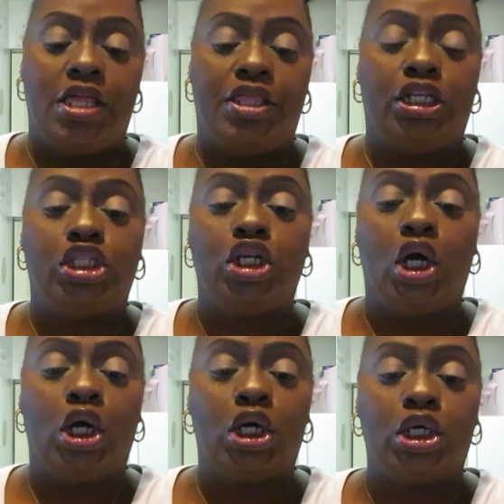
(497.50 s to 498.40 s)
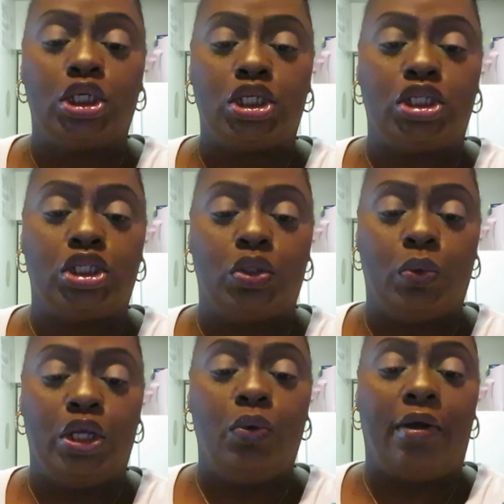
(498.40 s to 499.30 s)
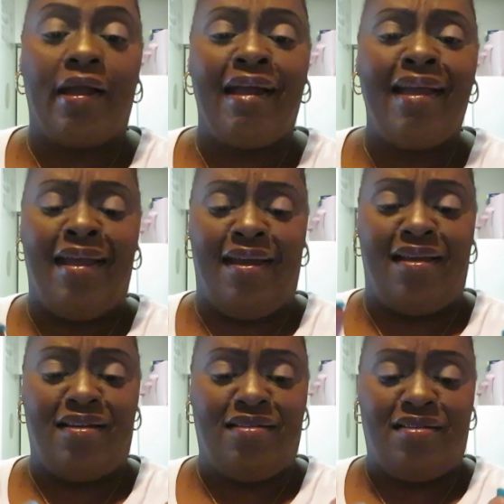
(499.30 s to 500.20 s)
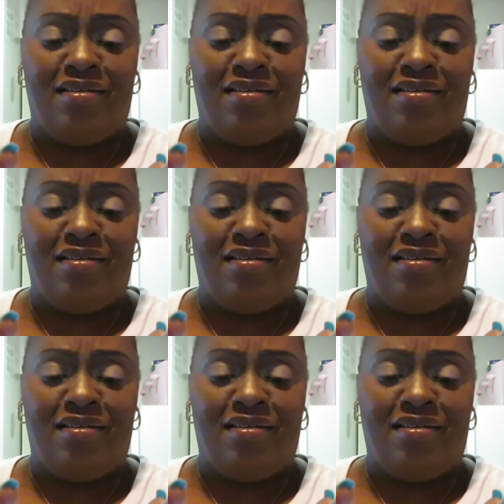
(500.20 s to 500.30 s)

The Tarte. Where you at?